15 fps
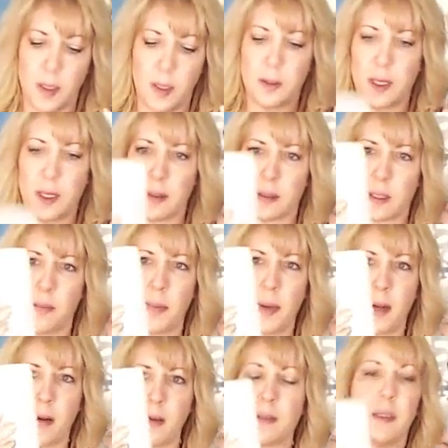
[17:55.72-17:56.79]
using as
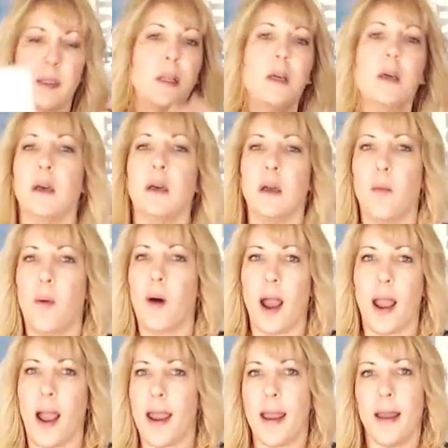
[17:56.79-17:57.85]
comparison and why
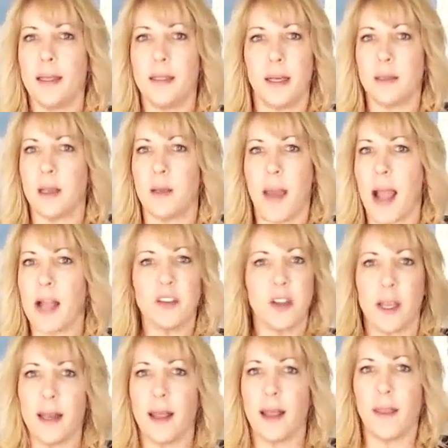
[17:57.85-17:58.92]
I, it doesn't match
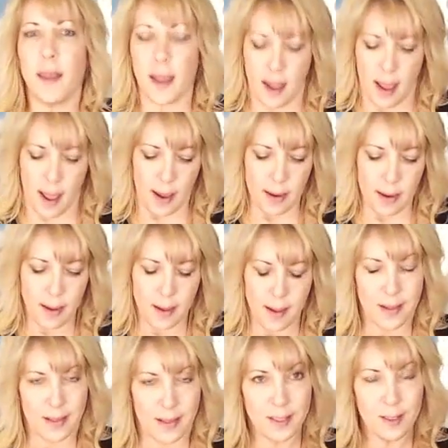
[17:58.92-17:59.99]
anything yet.
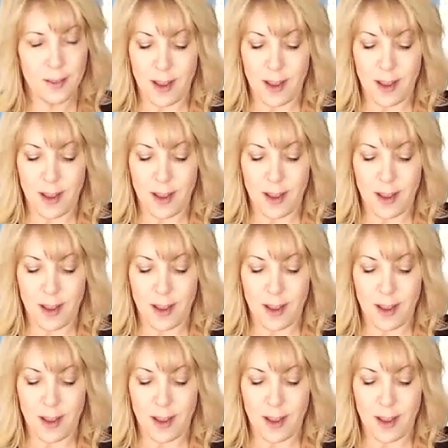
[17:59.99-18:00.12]
These are